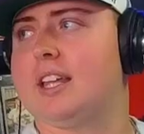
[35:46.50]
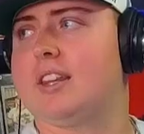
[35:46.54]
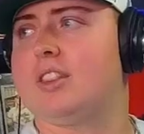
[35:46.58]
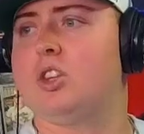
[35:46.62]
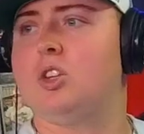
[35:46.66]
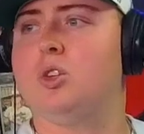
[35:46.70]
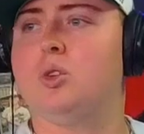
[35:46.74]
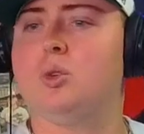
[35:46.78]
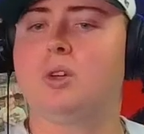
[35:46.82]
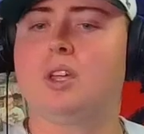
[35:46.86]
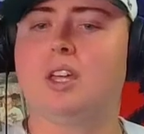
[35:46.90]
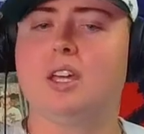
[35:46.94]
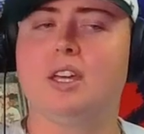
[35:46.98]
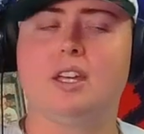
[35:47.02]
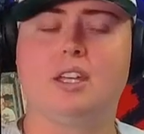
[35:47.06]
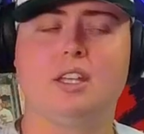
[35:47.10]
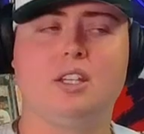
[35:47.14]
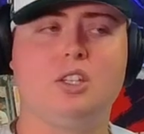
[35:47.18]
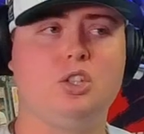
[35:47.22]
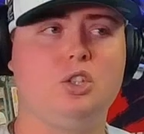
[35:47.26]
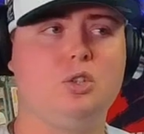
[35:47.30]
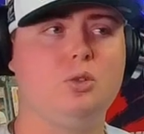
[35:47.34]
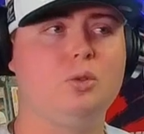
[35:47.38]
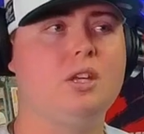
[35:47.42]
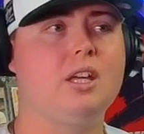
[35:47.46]
Like
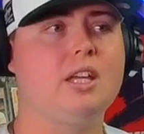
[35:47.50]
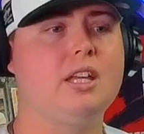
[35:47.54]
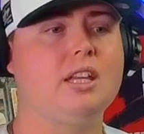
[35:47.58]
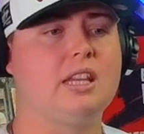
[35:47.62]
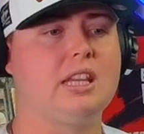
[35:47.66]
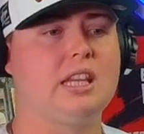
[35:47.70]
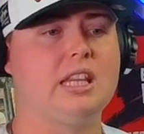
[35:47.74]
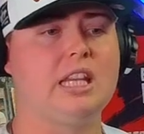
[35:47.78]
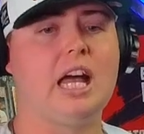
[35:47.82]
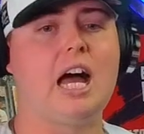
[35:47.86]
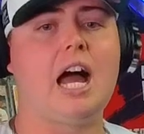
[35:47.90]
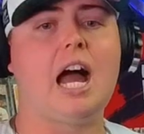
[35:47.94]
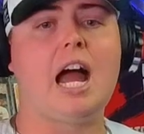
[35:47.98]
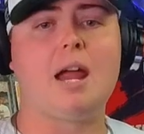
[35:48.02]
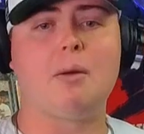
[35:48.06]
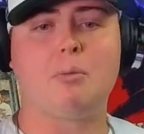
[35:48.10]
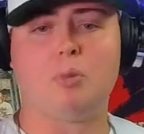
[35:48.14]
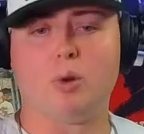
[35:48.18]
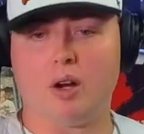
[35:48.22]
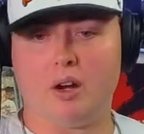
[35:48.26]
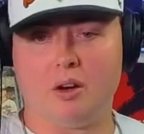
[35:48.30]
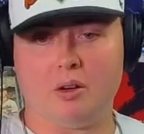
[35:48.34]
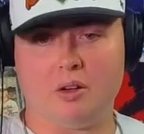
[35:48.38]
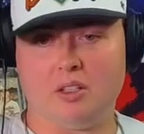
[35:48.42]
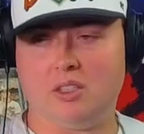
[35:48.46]
you get
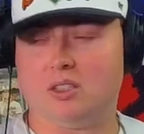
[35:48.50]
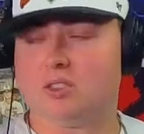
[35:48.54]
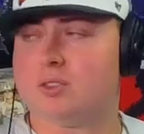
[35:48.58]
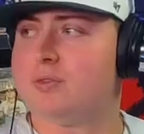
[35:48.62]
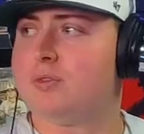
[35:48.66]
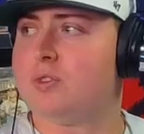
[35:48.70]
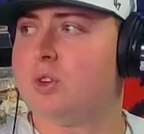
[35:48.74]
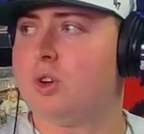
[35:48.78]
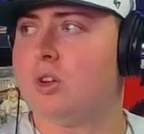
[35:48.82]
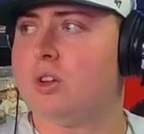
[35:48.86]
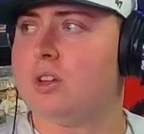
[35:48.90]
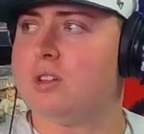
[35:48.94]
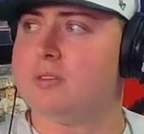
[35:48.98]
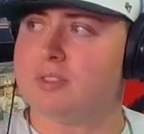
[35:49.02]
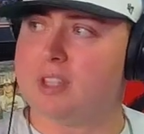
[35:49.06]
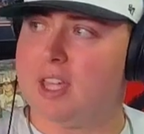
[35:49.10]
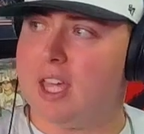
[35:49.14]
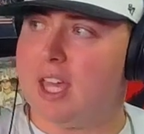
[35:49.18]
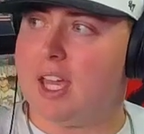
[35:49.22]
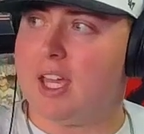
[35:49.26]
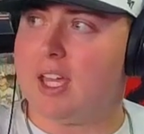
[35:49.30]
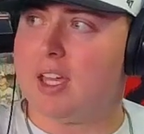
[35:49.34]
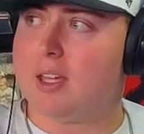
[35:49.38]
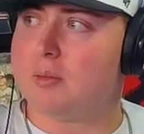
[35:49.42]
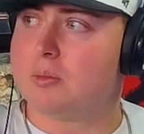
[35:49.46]
libraries full of
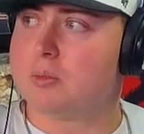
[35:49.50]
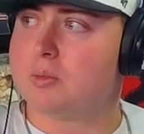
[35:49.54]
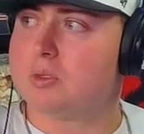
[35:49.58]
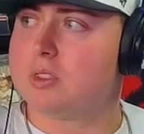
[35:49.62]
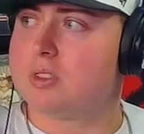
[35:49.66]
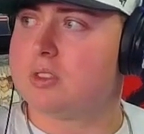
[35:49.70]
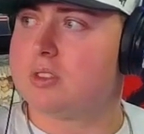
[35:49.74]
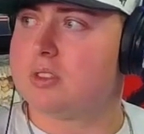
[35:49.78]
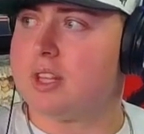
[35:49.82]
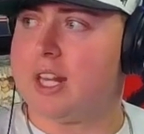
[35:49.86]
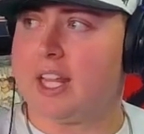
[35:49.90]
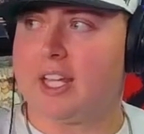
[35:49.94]
games